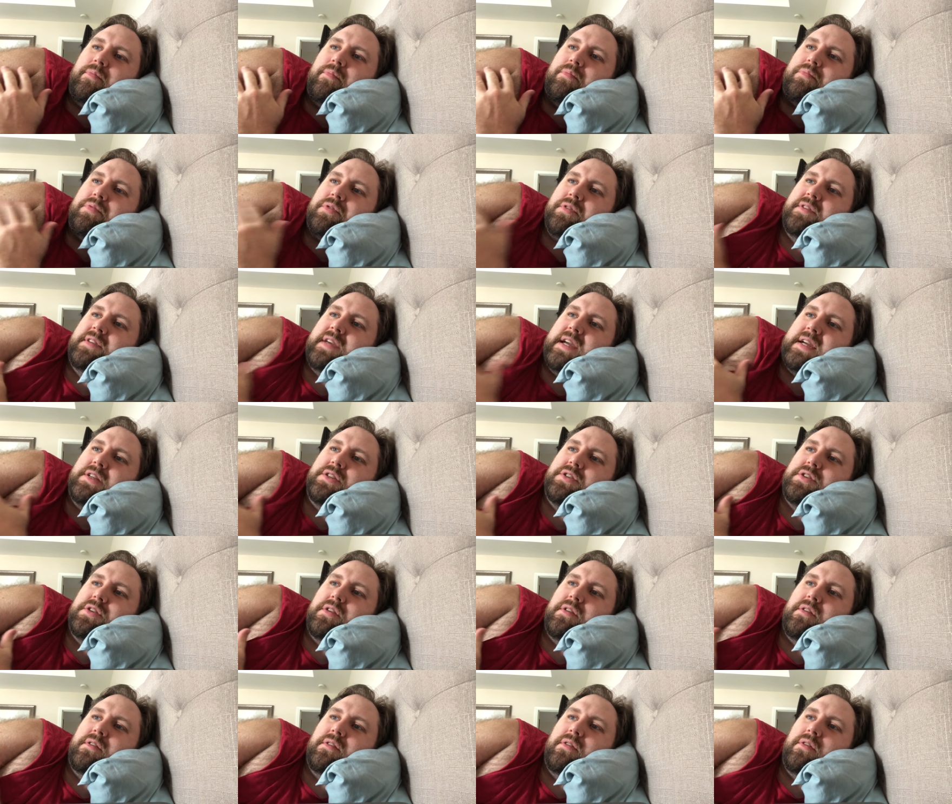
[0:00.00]

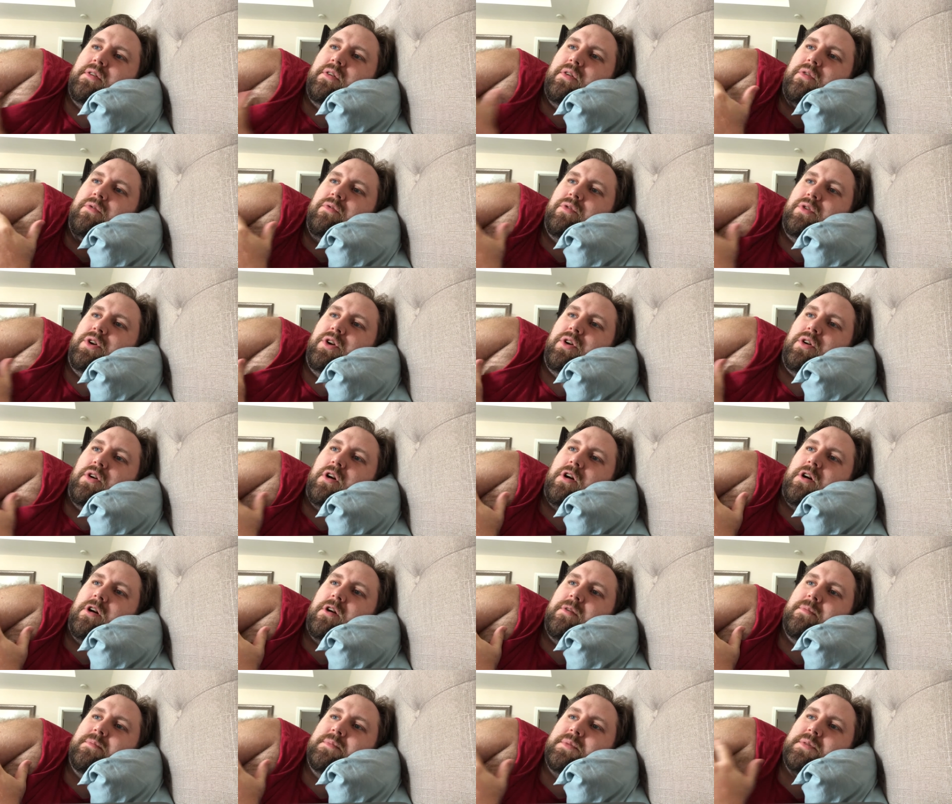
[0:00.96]
protection over your
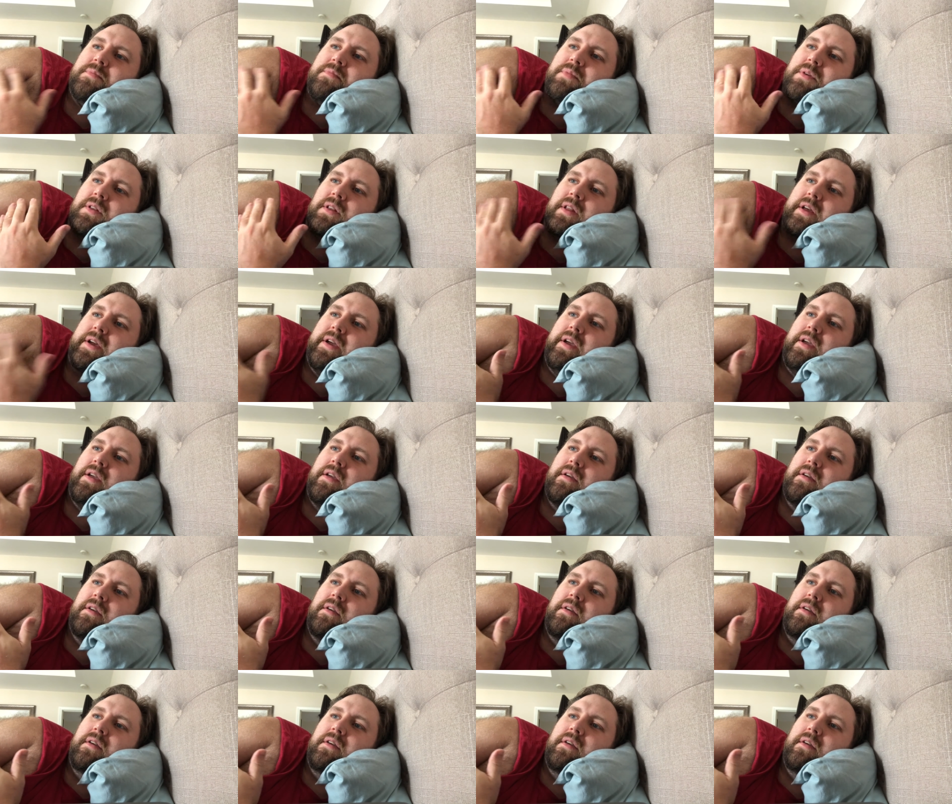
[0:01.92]
arms, but like